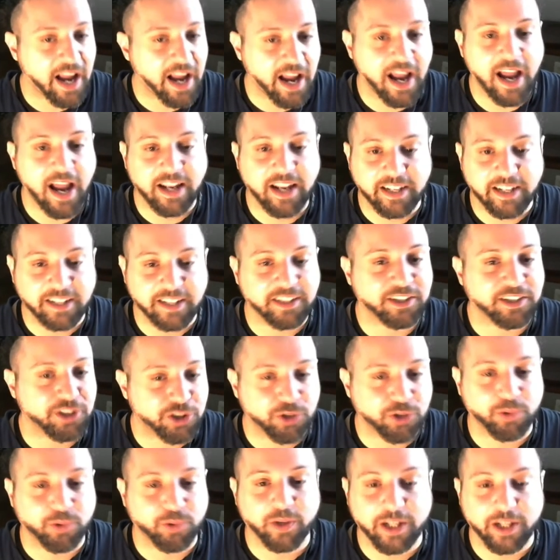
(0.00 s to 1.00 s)
and then
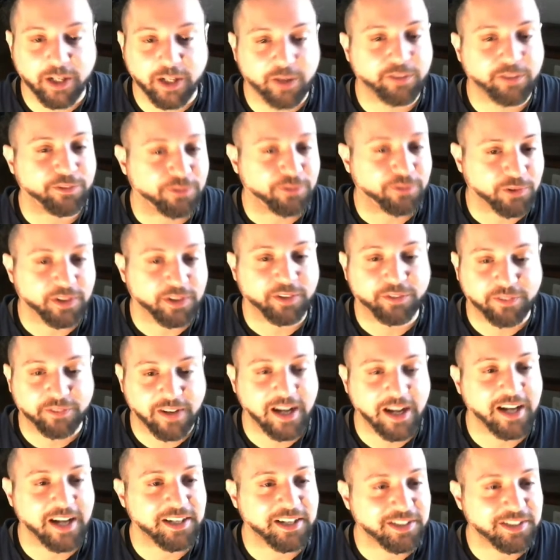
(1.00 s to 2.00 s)
just straight up for the
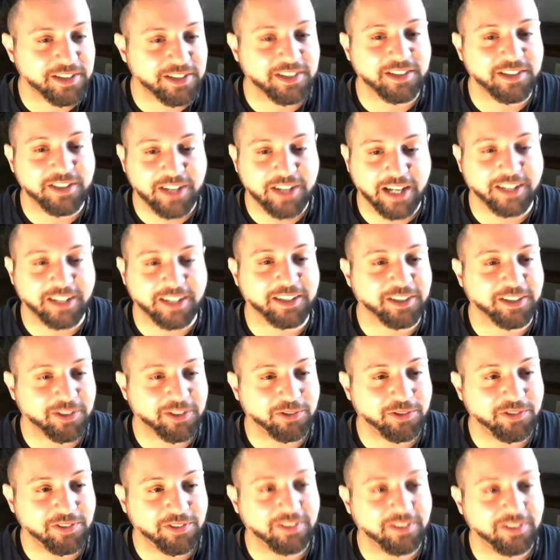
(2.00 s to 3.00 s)
fast and
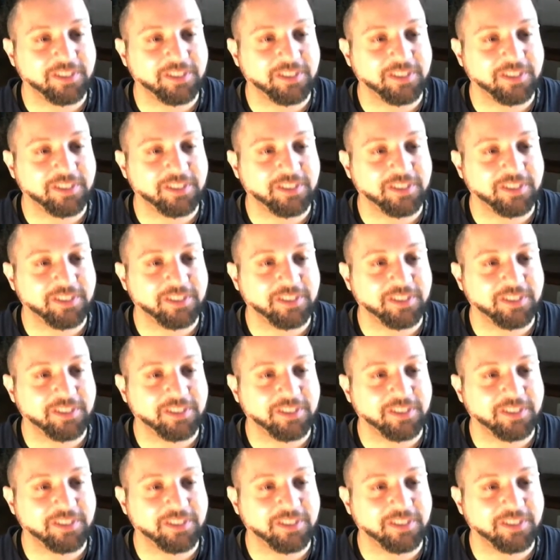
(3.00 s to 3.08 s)
technical.